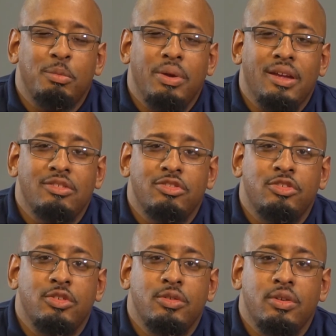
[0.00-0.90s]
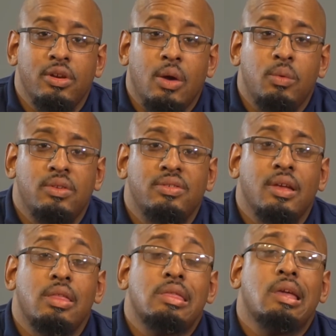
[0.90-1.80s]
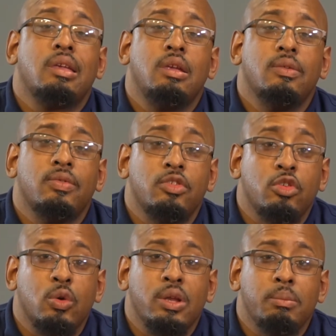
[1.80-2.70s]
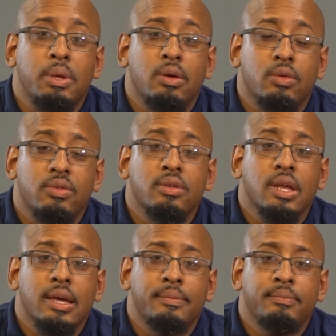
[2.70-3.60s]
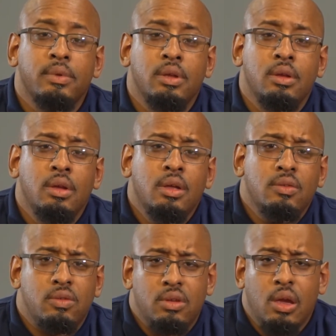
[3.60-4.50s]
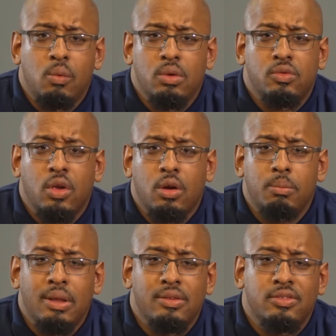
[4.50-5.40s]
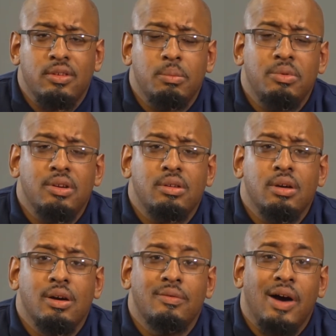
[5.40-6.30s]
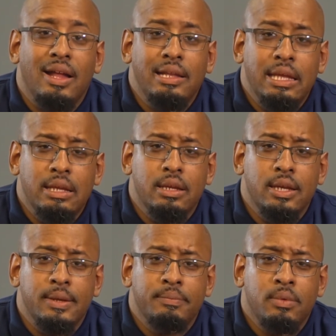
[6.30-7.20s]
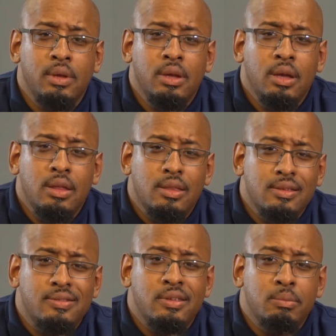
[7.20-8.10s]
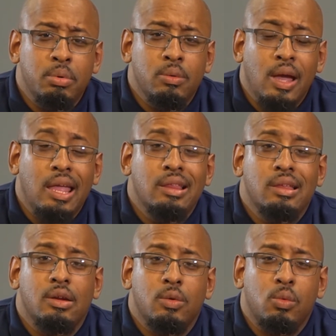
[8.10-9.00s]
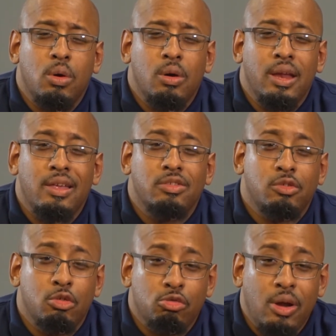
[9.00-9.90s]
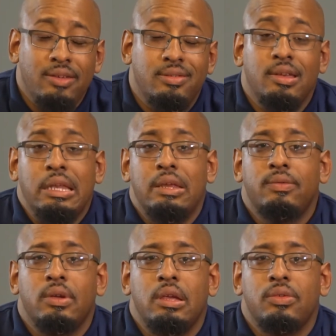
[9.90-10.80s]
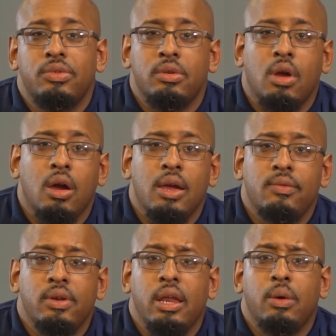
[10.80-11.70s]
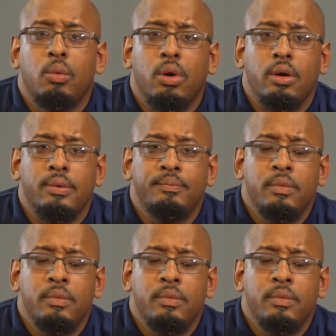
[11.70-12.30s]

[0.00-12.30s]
Jr., and I want to say thank you for joining me on today. Today I want to talk about the subject of identity. This simple 8-letter word has great significance in our everyday world.